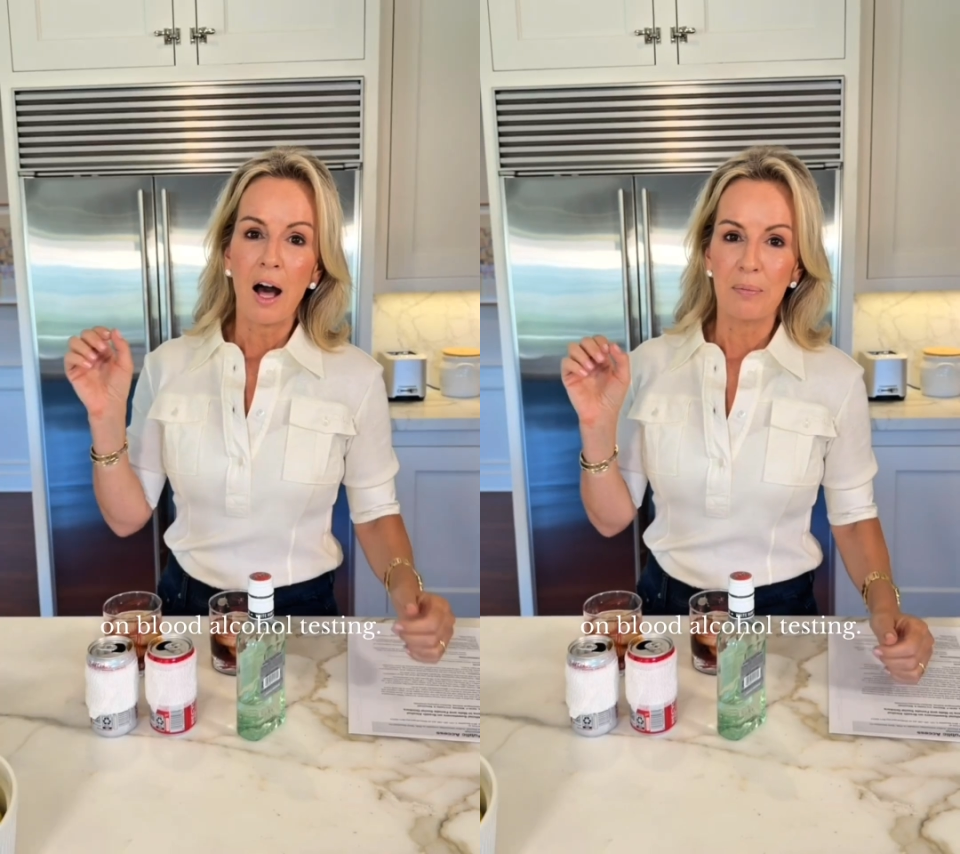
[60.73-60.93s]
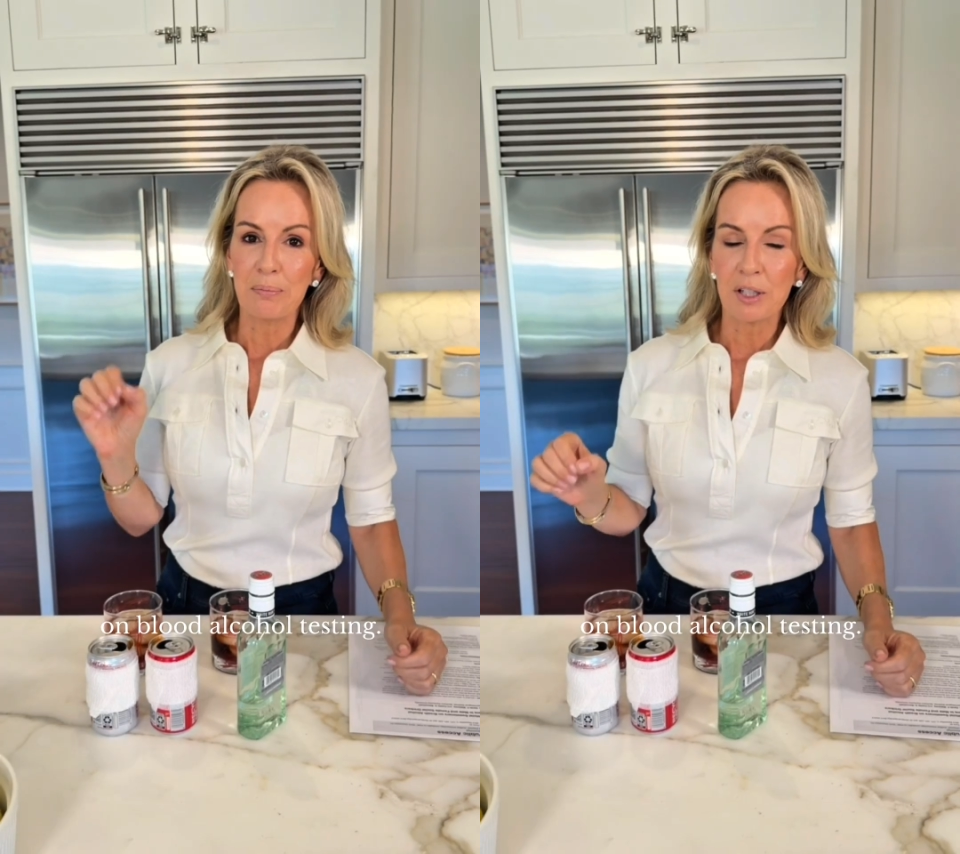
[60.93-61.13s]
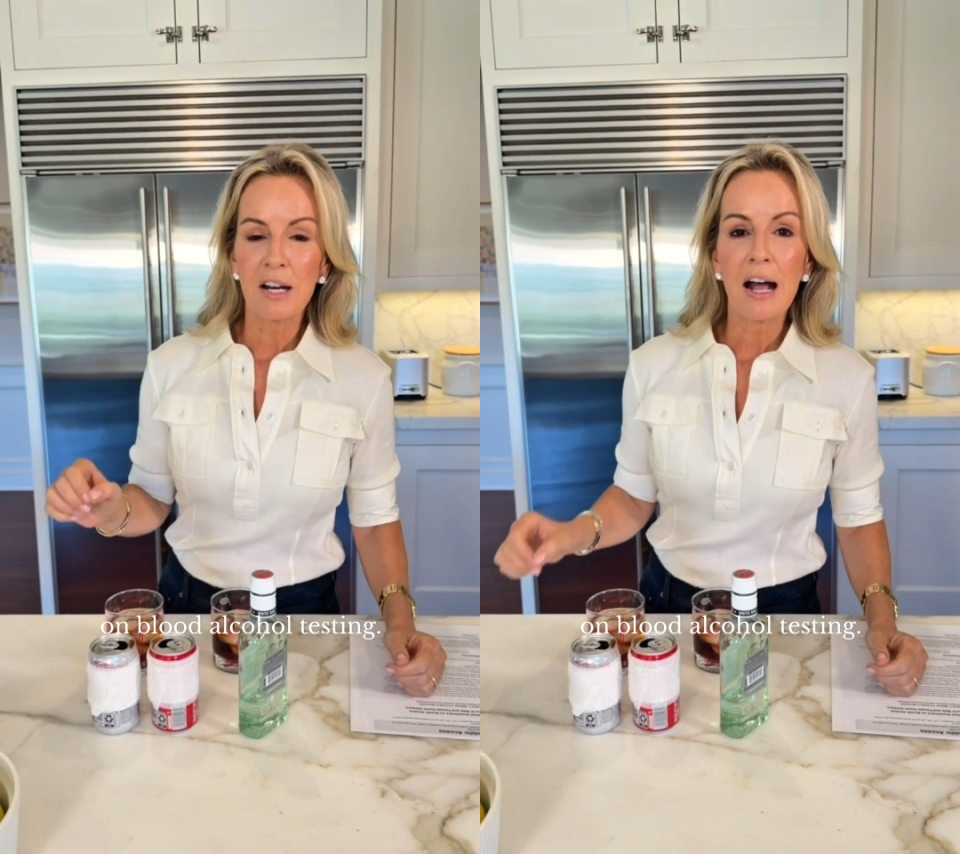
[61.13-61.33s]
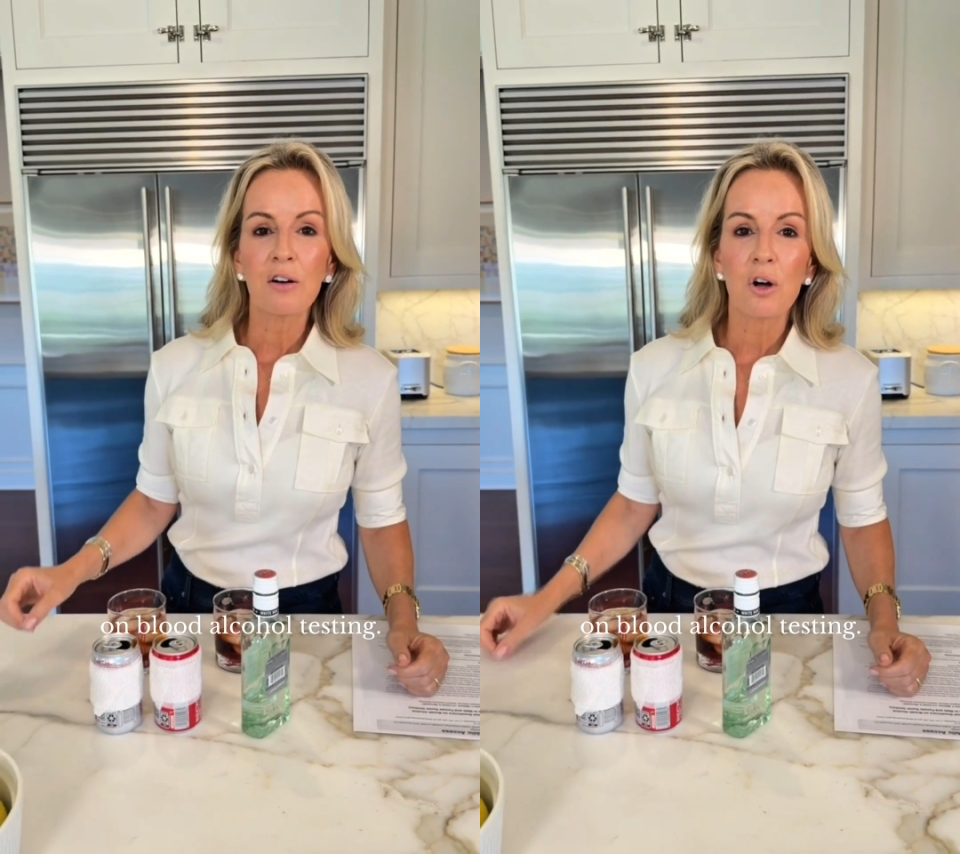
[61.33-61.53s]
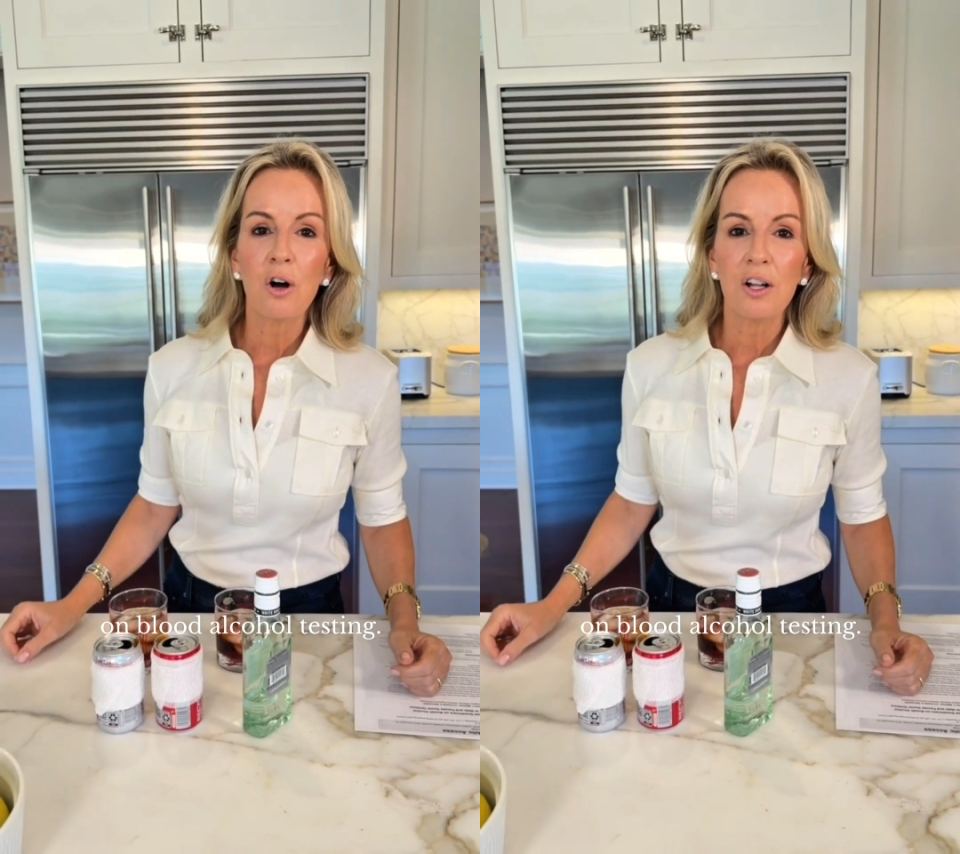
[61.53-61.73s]
on blood
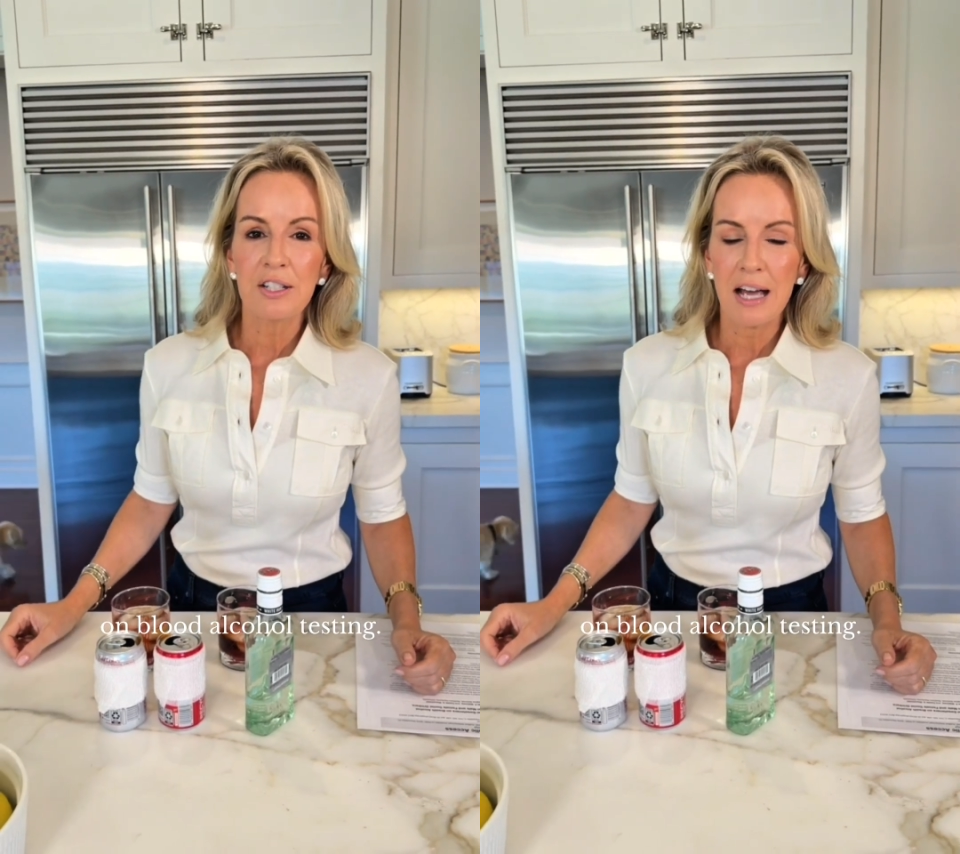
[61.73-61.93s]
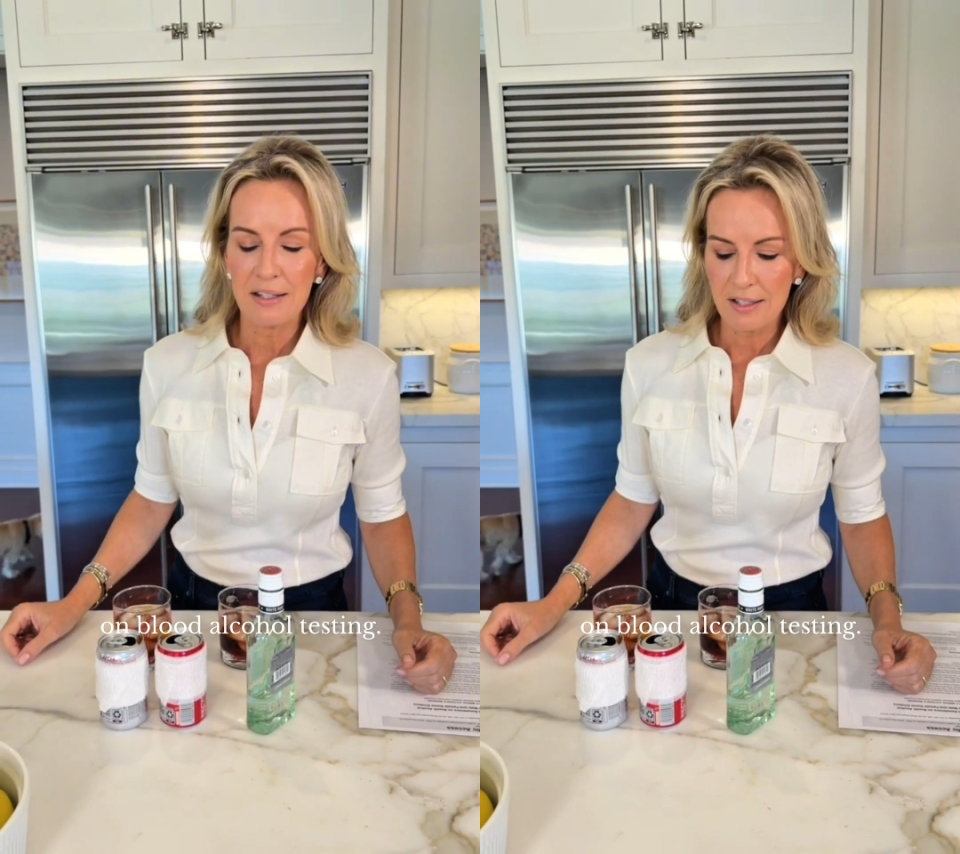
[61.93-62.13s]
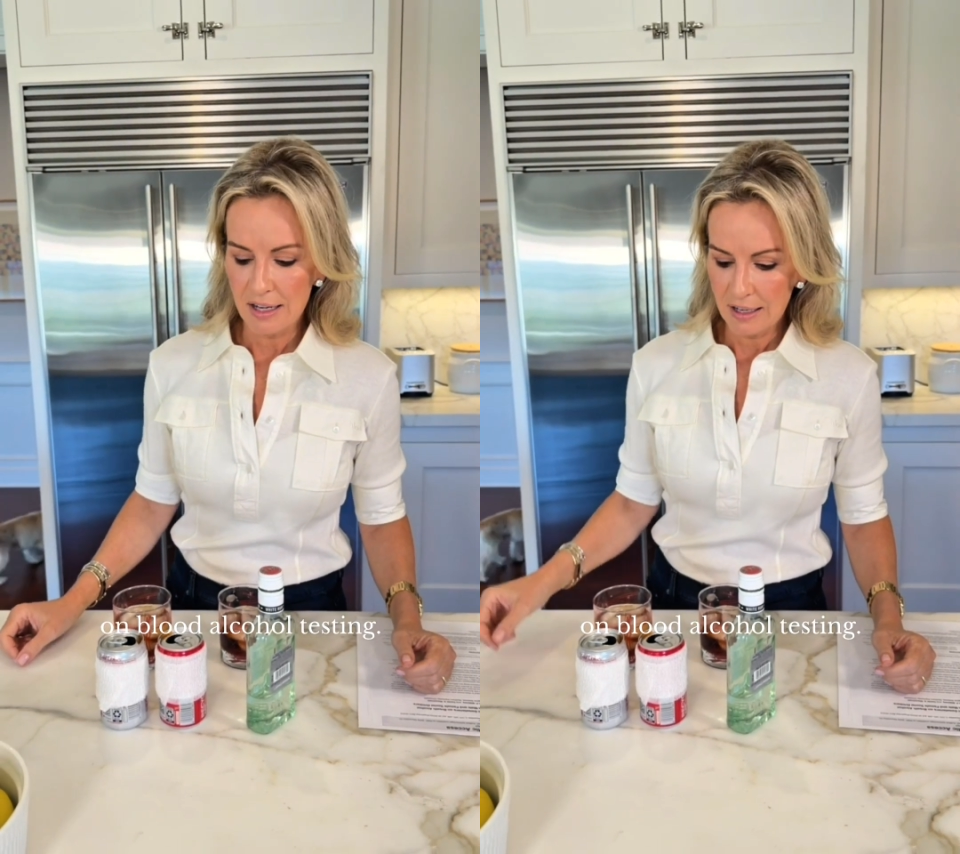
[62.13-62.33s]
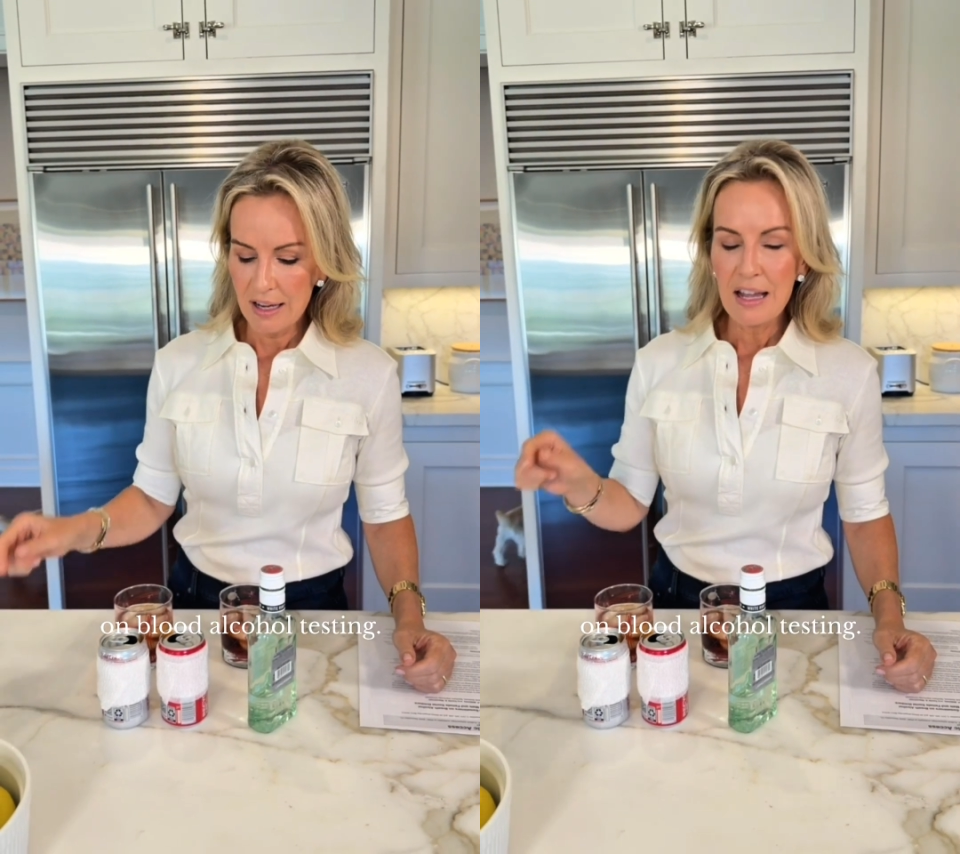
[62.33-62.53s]
alcohol testing